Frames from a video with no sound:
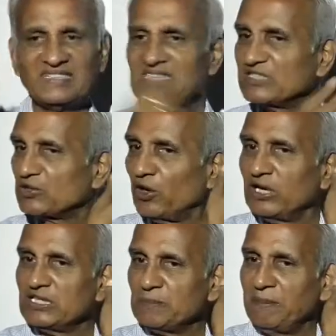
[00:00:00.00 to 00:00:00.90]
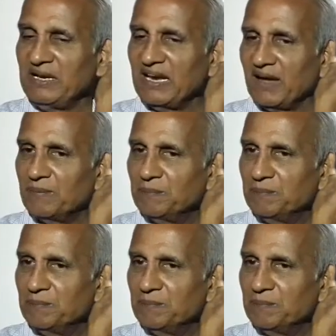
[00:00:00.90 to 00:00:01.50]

This is called as pinna.